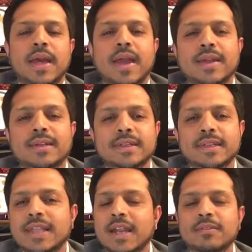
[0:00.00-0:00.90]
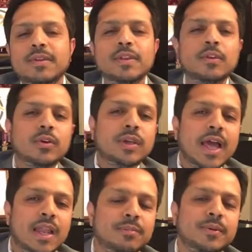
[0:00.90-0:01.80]
and that will not
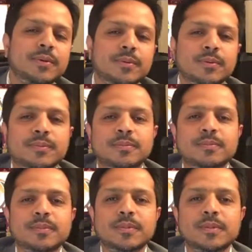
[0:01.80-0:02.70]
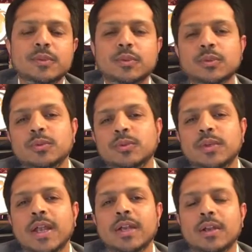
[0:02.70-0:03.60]
help you to
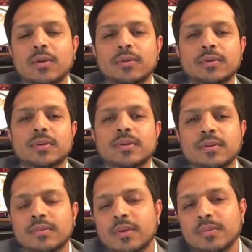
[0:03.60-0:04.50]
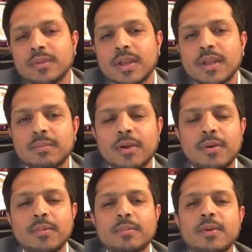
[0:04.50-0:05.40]
get out from the
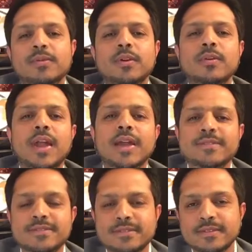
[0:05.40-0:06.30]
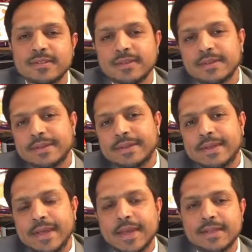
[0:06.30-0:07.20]
problem of your life.
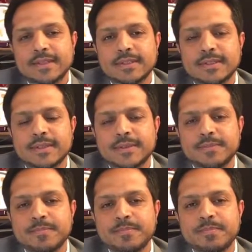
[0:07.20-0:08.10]
And